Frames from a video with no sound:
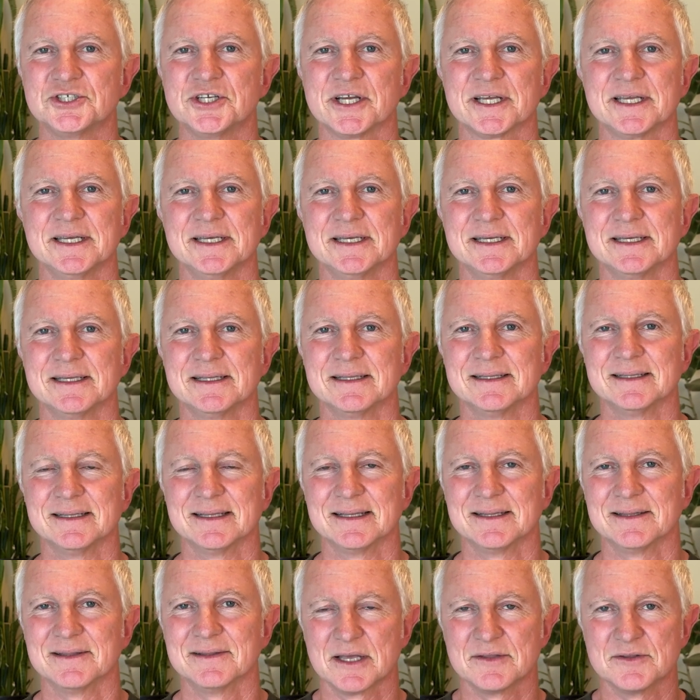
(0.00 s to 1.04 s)
checking
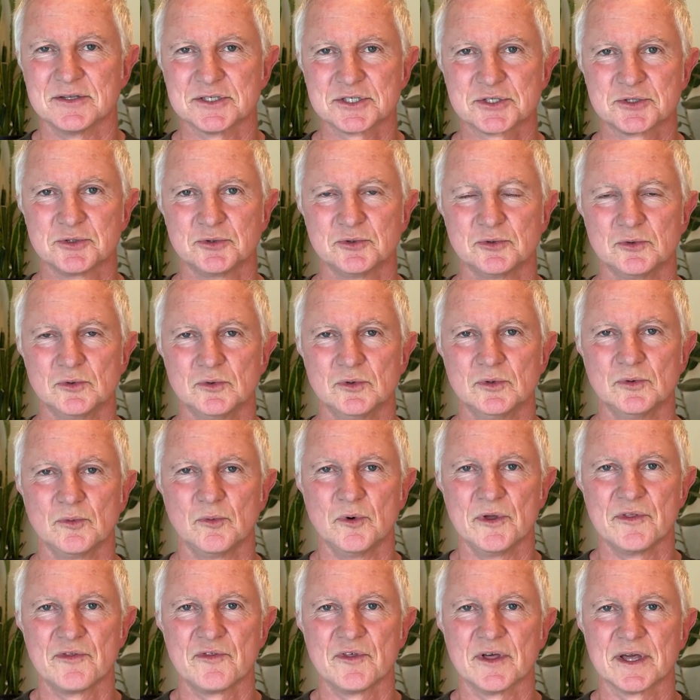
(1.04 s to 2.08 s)
the stool
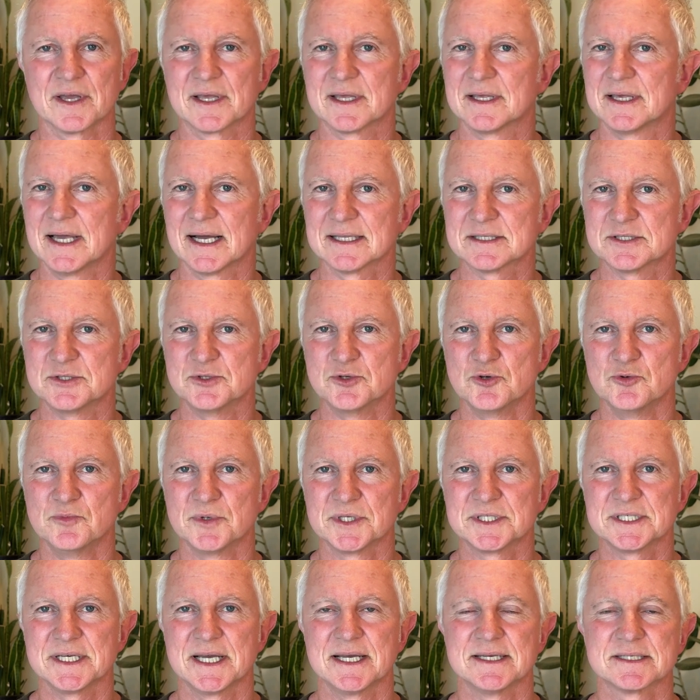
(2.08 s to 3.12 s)
with a gut
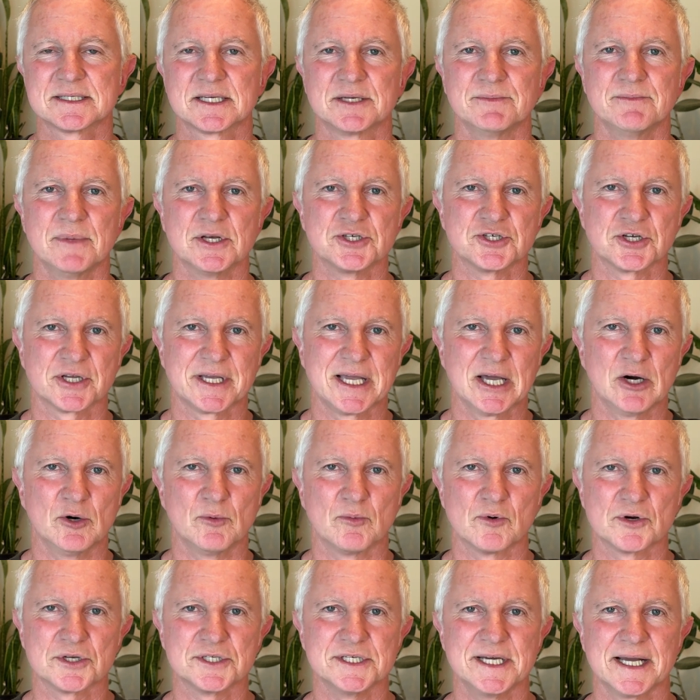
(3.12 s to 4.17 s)
zoomer test can measure
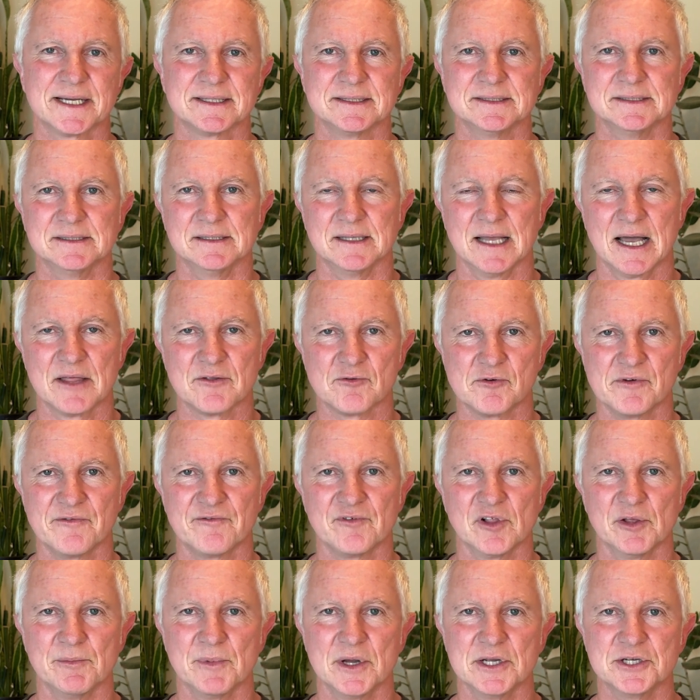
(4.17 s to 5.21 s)
calprotectin and other
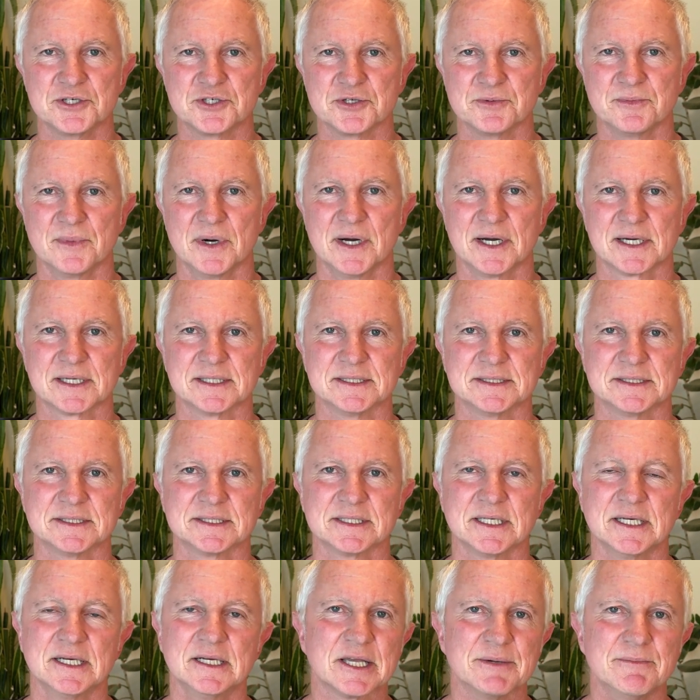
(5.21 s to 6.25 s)
inflammation markers,
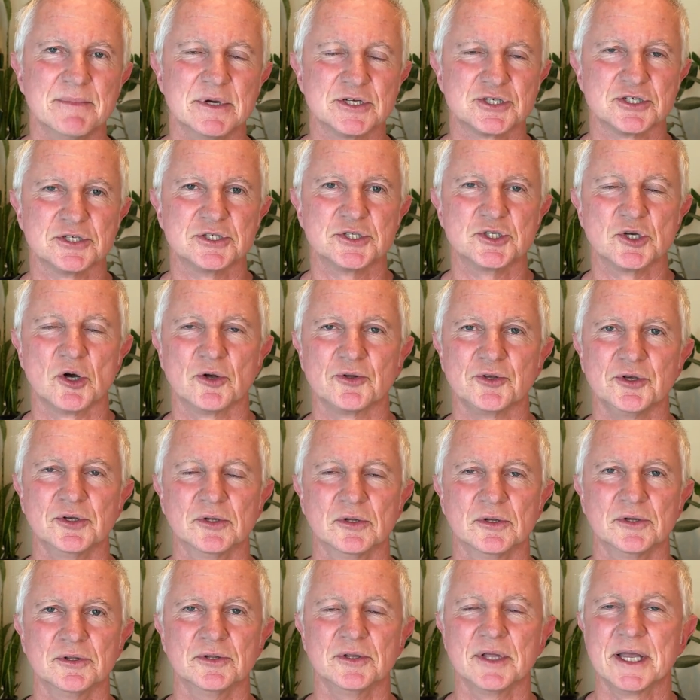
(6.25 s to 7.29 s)
can measure
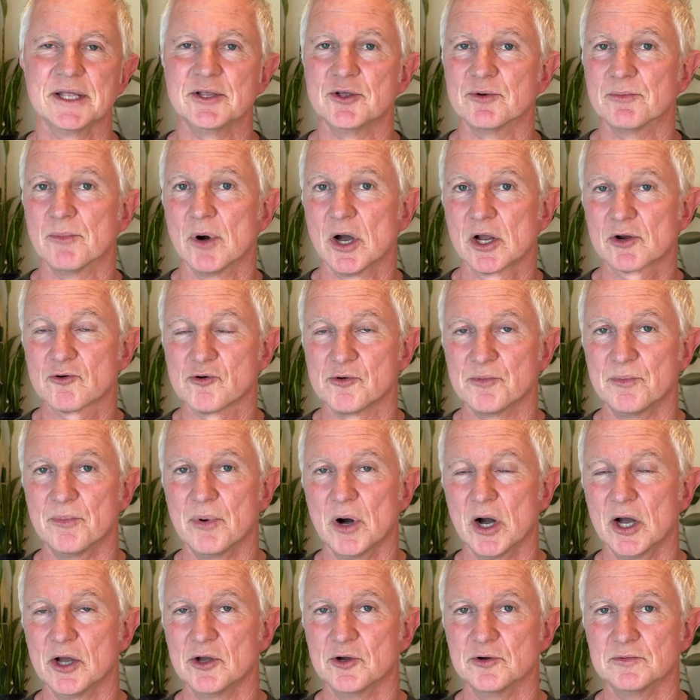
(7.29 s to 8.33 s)
zonulin and your
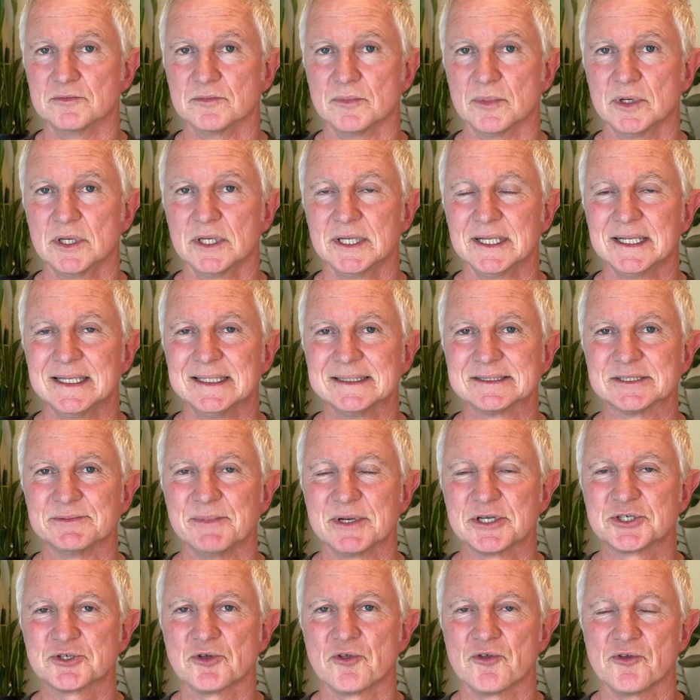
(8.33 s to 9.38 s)
microbiome to
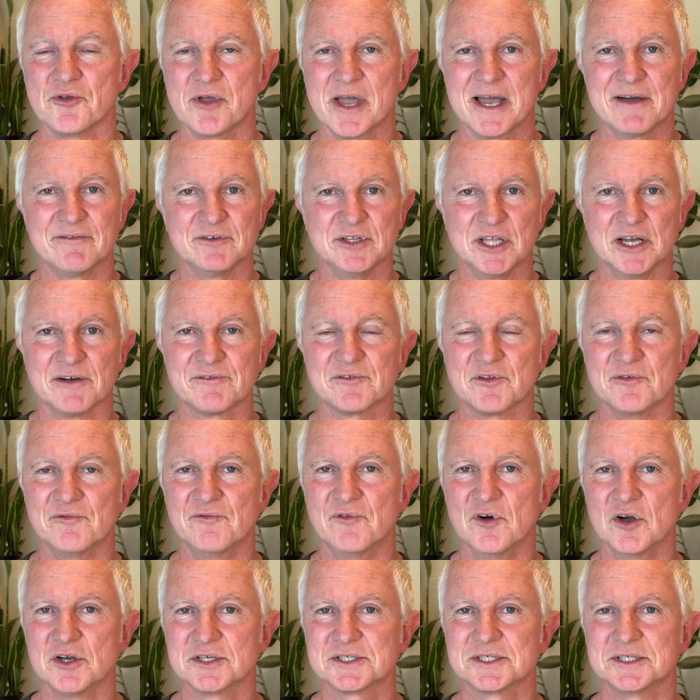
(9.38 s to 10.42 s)
make sure that you have enough
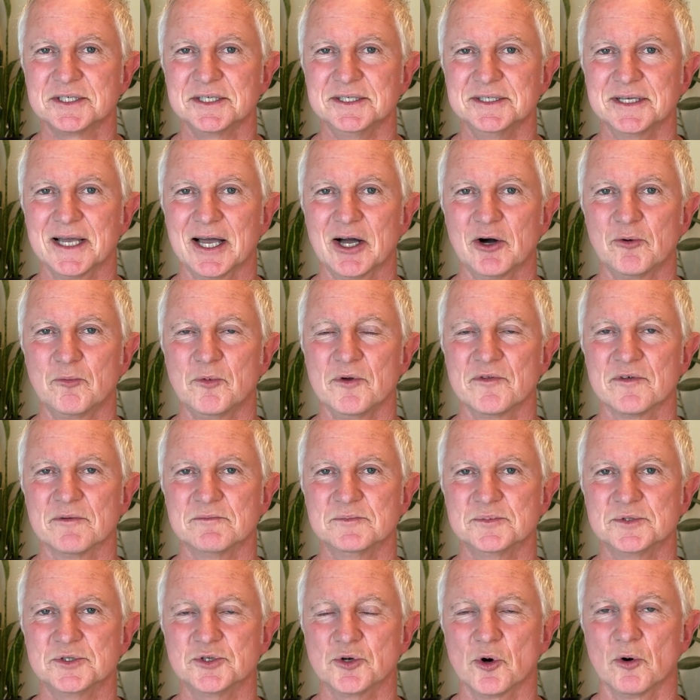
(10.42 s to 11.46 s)
diversity to help with
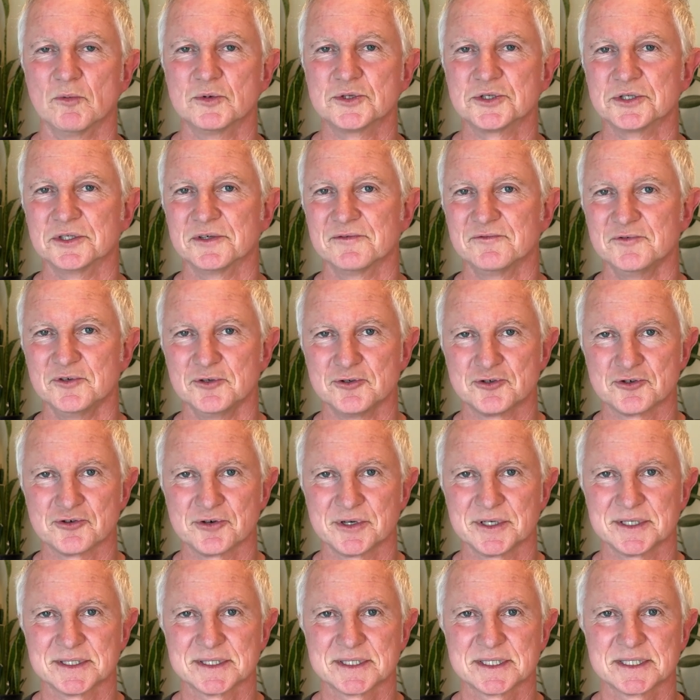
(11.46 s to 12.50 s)
absorption of
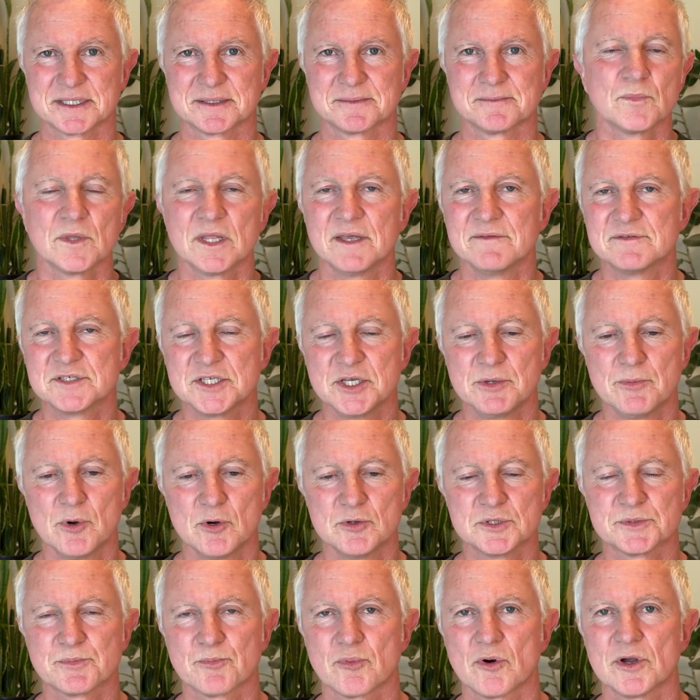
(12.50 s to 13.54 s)
nutrients. If SIBO
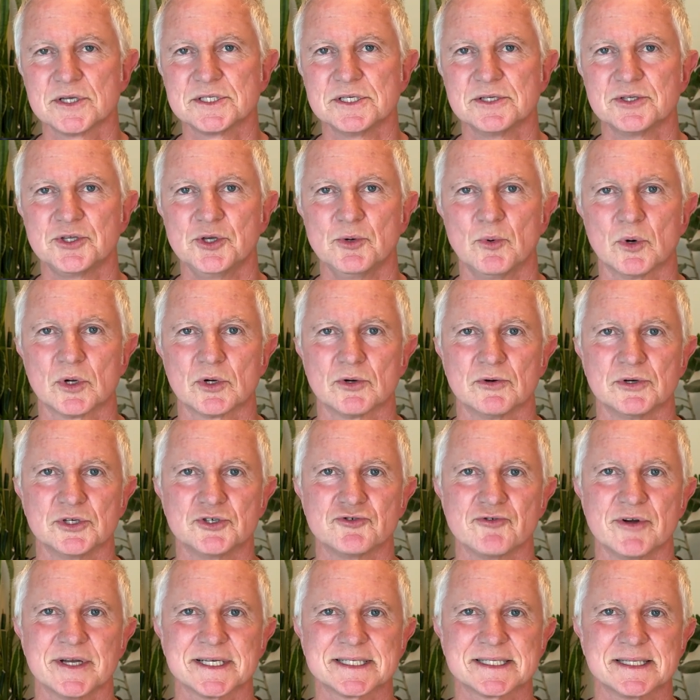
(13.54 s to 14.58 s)
is present, you want to
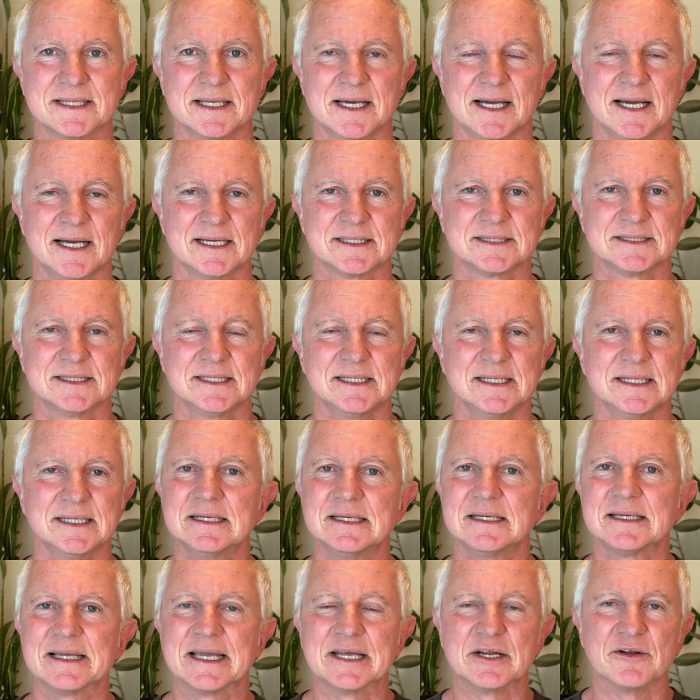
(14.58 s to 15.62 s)
address that.
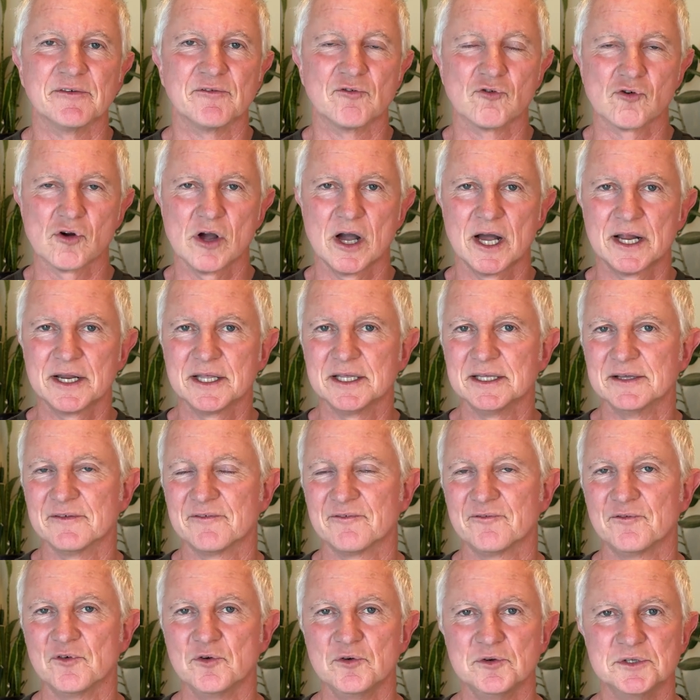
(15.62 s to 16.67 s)
Get a variety of
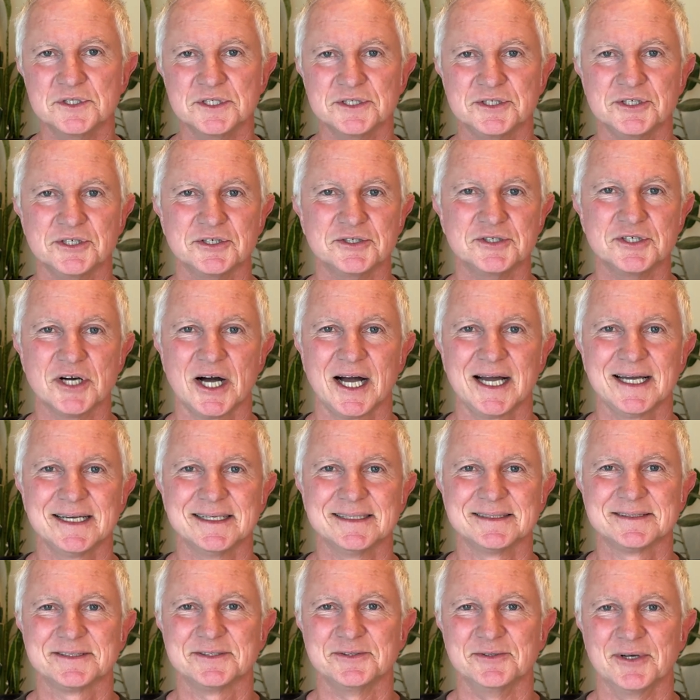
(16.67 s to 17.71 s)
foods into your
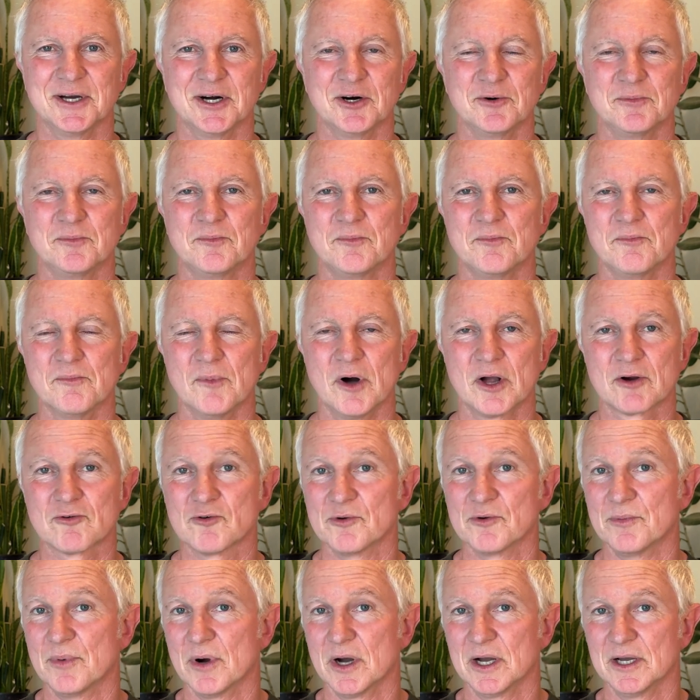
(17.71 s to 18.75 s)
diet to help
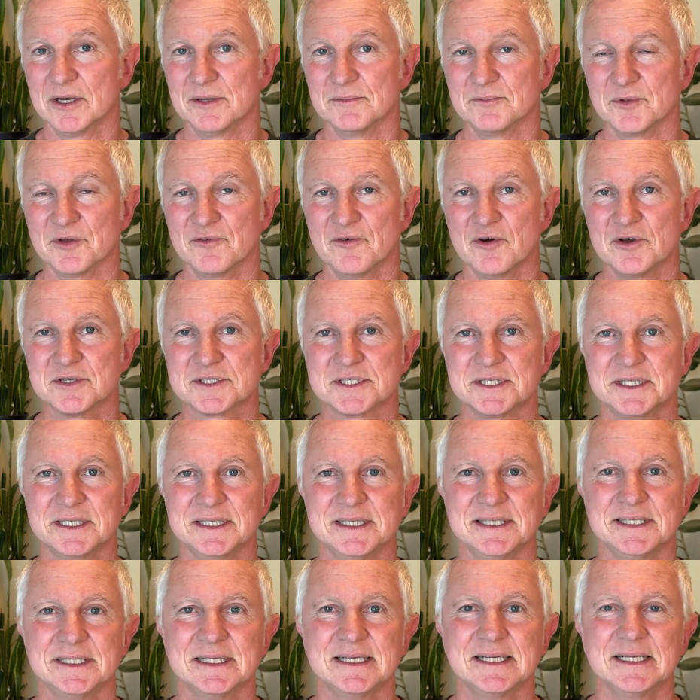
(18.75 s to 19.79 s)
microbiome
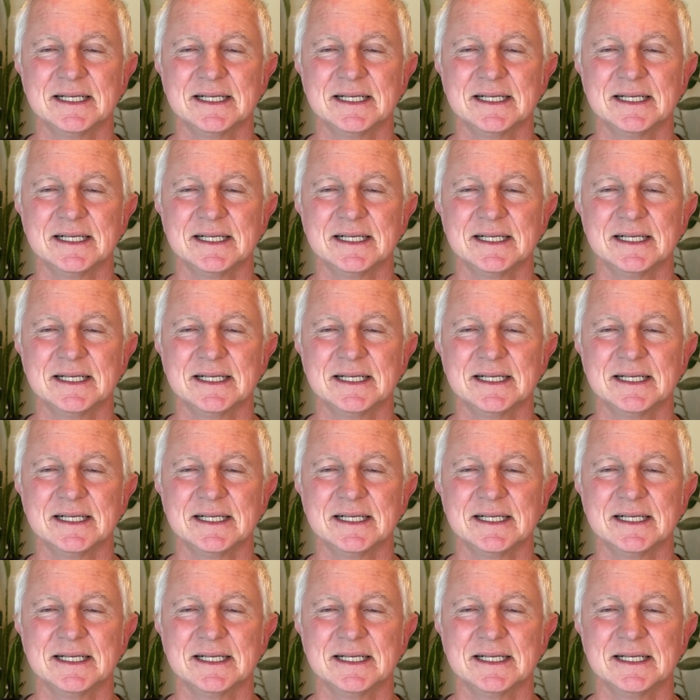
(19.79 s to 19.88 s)
diversity,